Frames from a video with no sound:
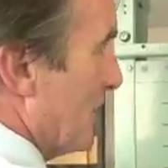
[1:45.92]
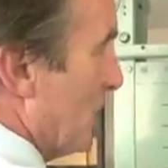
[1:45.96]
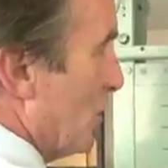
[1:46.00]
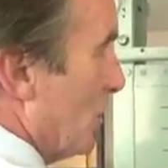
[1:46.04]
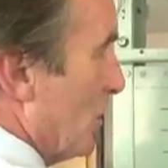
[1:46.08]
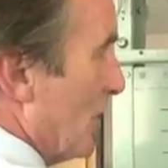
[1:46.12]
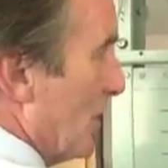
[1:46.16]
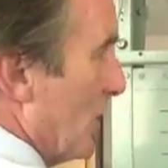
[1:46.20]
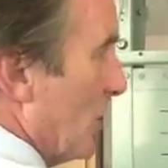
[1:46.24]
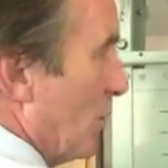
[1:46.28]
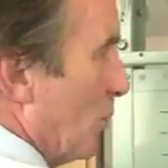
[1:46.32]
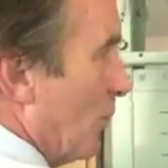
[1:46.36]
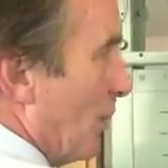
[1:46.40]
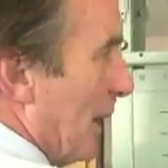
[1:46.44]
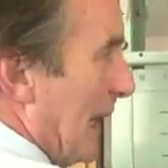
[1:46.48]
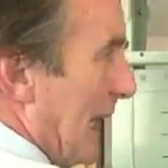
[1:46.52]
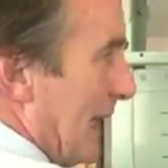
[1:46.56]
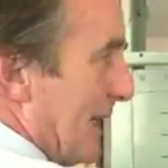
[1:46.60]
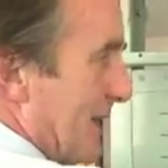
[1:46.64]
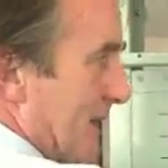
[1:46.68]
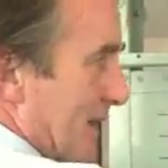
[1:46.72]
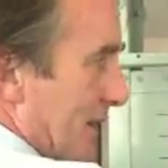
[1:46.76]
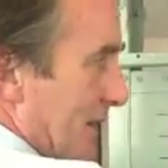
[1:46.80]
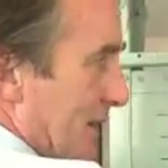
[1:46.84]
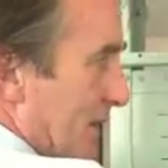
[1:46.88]
the wheel
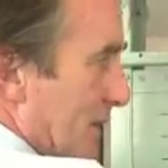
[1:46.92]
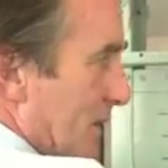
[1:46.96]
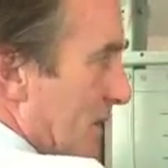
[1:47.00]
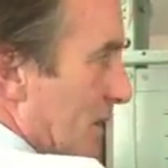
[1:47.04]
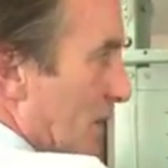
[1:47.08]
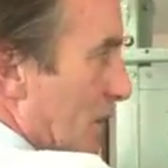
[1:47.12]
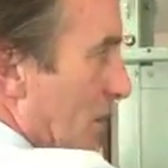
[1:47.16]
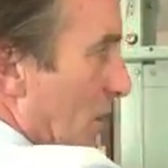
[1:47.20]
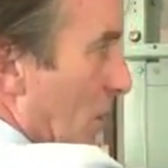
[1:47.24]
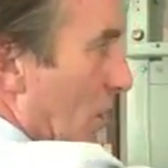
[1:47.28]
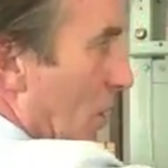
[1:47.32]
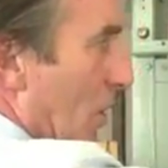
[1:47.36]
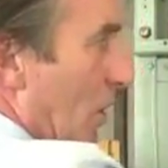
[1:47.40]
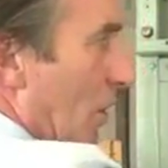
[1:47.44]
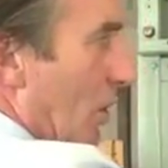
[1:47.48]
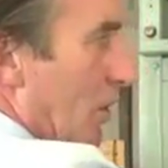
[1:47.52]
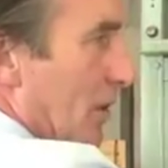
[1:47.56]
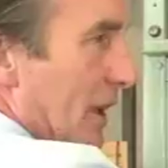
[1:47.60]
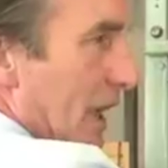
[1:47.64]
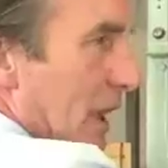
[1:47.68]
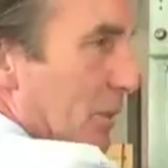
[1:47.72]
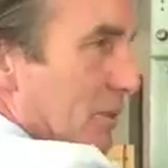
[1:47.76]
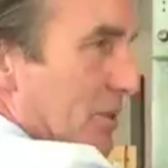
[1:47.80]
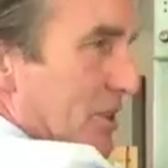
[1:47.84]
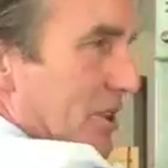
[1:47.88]
pattern
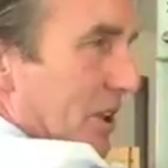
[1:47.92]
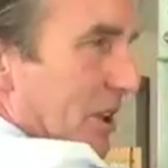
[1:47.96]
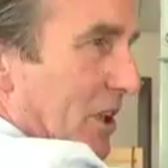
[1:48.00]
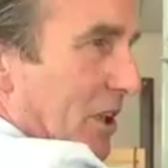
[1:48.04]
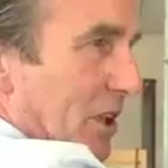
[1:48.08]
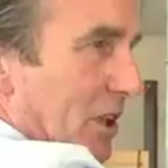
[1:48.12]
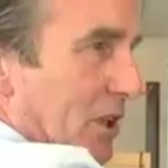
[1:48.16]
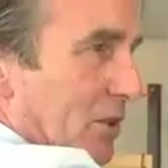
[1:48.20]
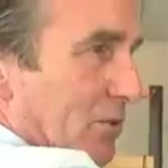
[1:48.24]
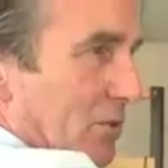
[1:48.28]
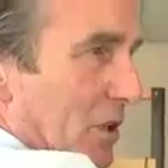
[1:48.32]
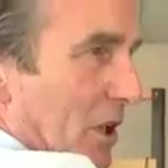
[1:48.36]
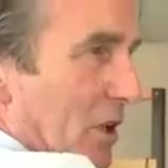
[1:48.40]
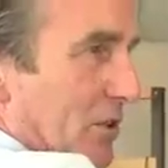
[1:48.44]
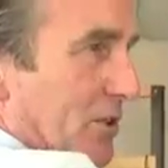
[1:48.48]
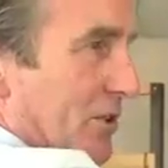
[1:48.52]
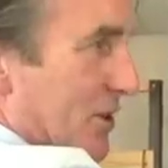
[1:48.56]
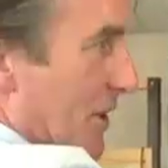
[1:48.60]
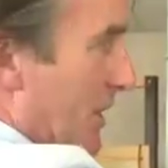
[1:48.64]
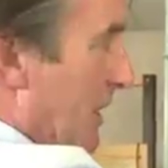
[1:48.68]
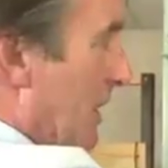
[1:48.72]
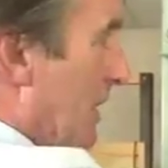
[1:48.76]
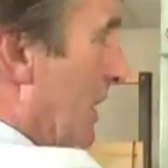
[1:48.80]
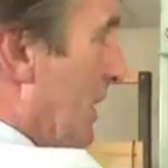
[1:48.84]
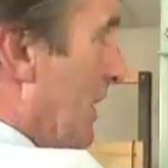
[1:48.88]
on that okay, particular gotcha.
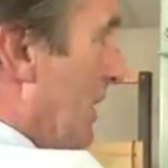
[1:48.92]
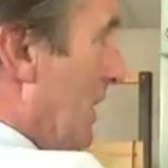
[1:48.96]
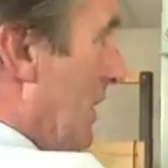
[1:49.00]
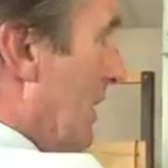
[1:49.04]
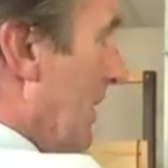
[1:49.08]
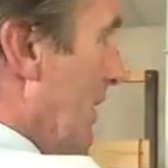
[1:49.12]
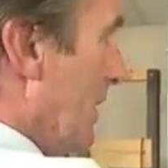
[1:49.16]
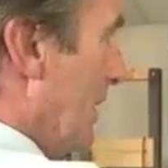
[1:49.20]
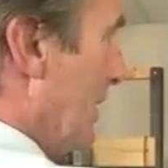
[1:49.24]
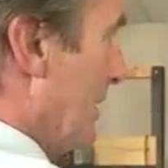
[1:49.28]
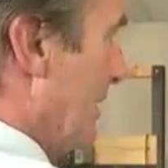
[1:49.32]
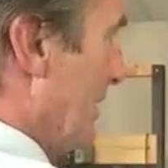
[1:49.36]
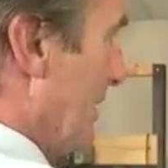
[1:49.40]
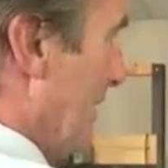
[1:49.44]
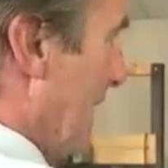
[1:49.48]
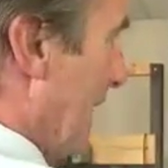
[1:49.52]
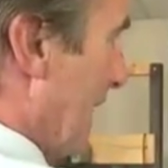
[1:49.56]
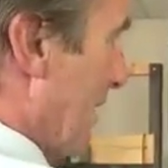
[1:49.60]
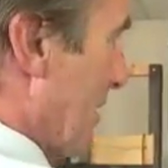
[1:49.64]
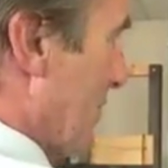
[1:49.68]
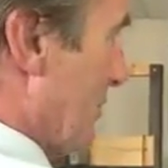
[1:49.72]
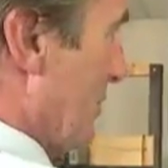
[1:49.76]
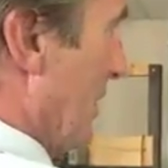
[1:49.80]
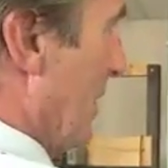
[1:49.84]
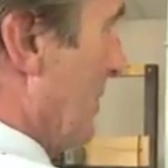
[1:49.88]
rotor. And the
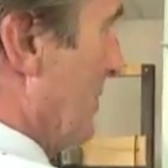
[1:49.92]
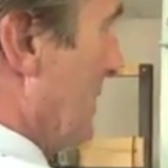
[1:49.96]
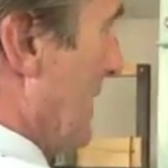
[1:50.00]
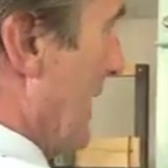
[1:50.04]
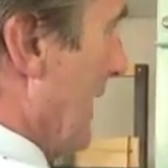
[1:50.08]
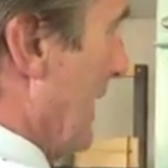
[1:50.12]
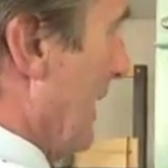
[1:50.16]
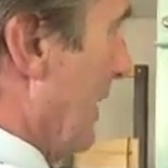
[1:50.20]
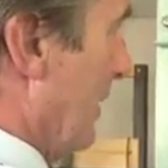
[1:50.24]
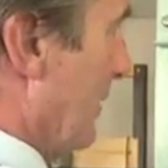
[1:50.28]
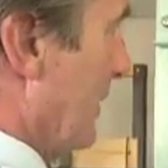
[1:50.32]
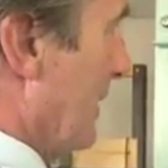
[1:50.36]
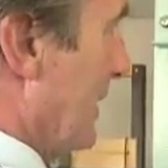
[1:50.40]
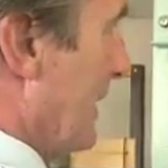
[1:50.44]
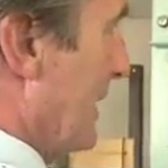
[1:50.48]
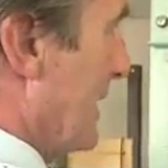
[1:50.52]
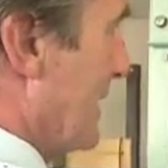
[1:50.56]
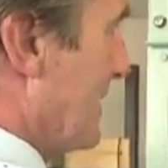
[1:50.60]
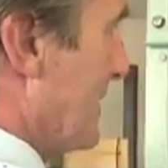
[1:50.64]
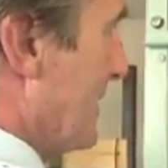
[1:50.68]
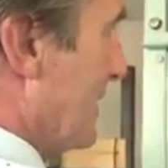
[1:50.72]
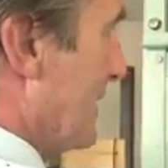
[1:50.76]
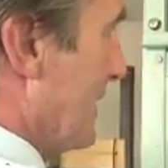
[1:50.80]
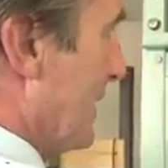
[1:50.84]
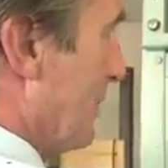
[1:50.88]
next row down
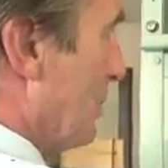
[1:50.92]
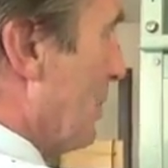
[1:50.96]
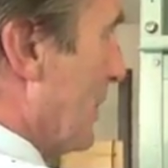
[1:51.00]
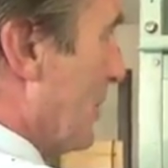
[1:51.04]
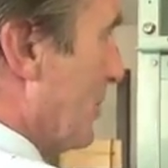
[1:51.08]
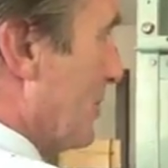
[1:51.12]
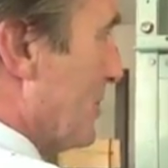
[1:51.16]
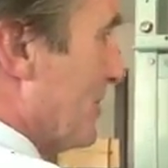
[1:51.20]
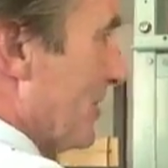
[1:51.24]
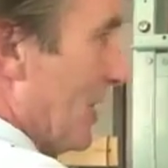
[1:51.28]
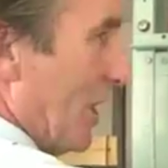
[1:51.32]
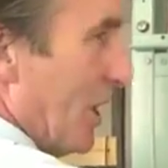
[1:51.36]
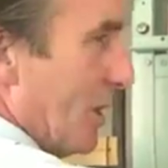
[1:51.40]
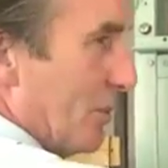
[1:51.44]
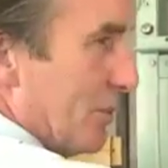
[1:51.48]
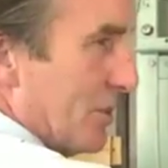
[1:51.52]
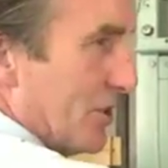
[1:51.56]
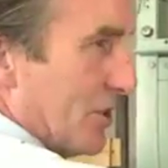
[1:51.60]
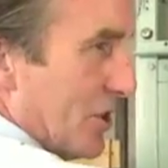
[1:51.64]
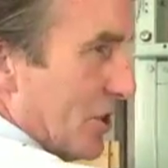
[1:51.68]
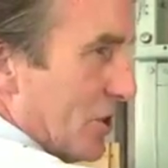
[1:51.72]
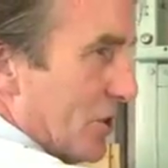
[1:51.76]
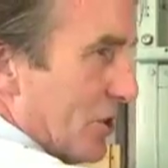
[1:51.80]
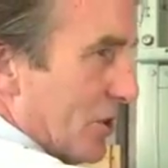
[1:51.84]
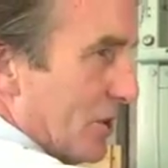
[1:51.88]
is the wheel start
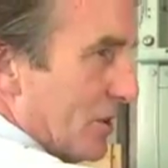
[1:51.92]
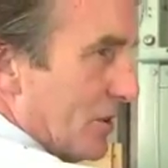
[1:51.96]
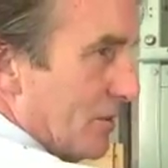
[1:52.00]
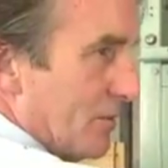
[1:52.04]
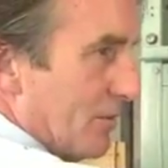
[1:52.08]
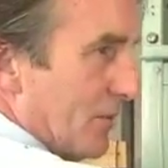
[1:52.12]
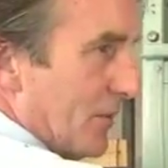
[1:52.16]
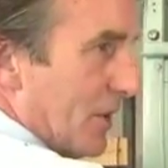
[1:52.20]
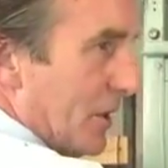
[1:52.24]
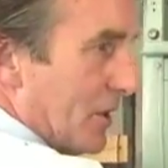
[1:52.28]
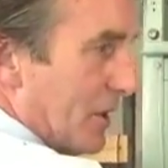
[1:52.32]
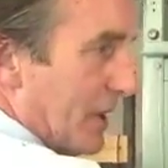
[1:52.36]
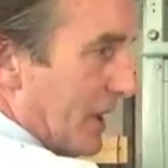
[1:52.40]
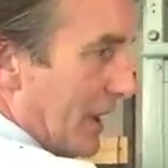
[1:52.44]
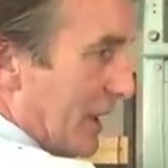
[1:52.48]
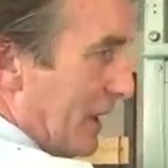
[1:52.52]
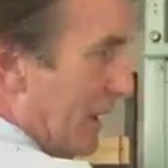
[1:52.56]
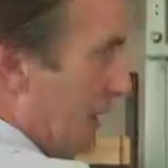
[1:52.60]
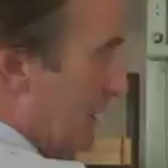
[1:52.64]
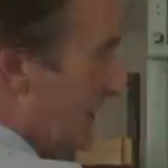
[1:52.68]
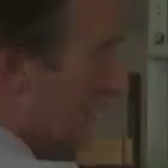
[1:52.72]
position, yep. okay?